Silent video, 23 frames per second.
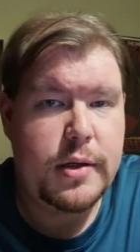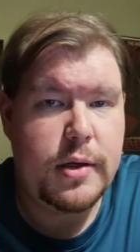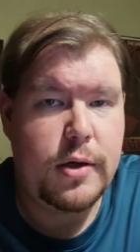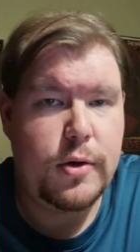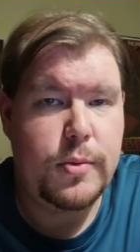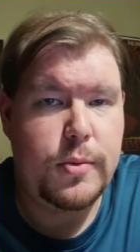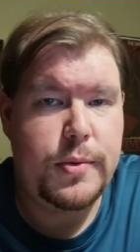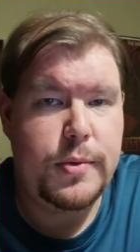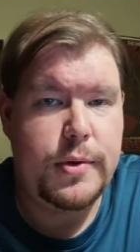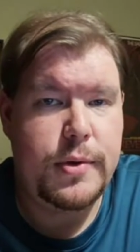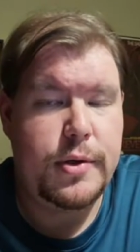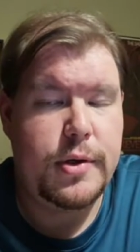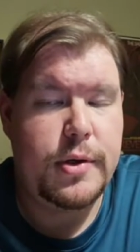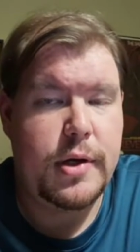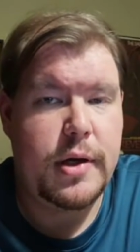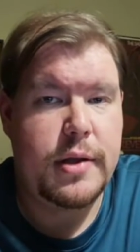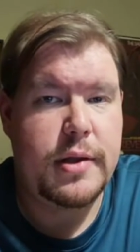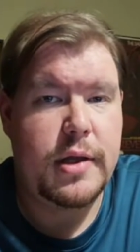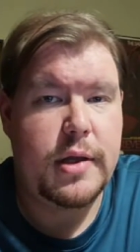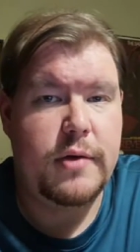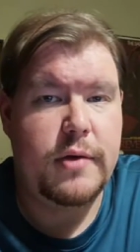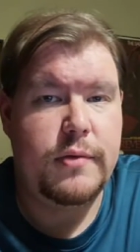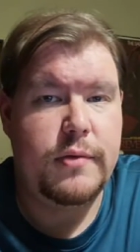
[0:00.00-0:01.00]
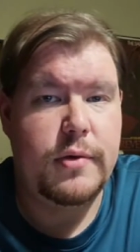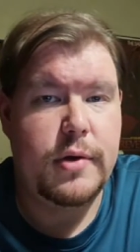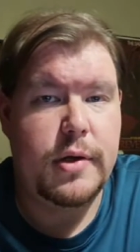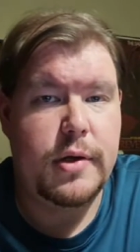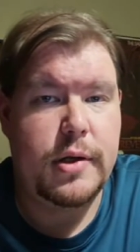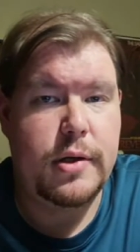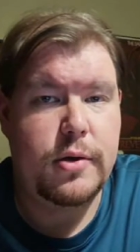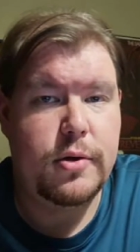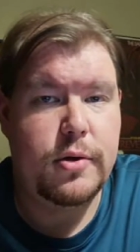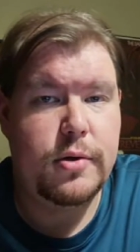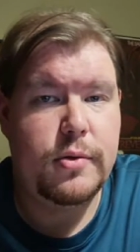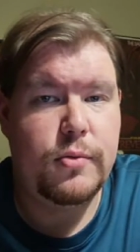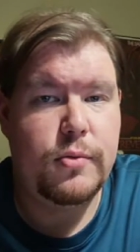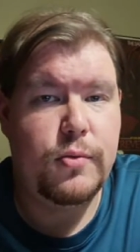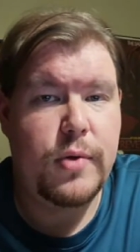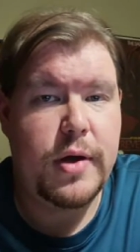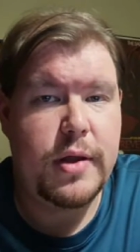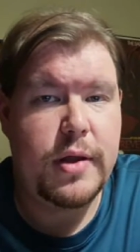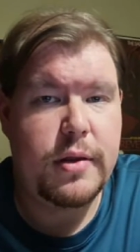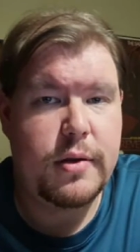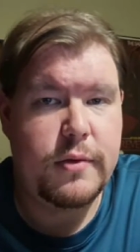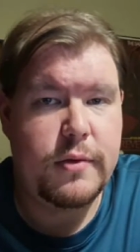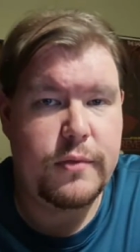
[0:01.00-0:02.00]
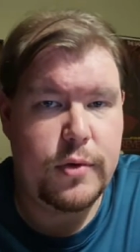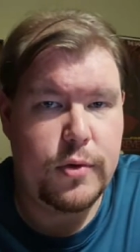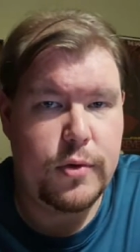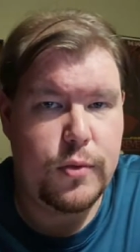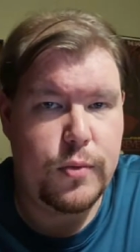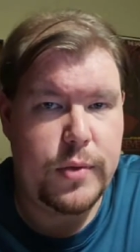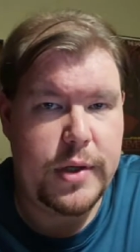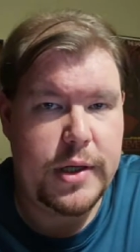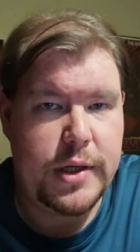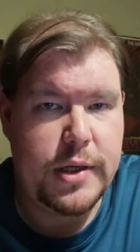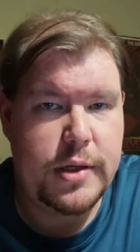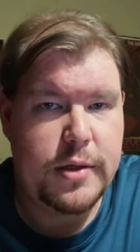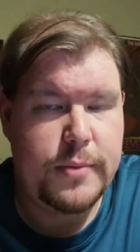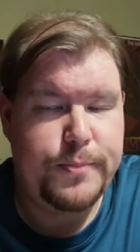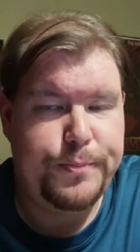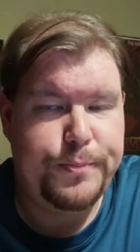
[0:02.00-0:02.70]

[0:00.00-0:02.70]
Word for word: I hope you guys have a good rest of your week.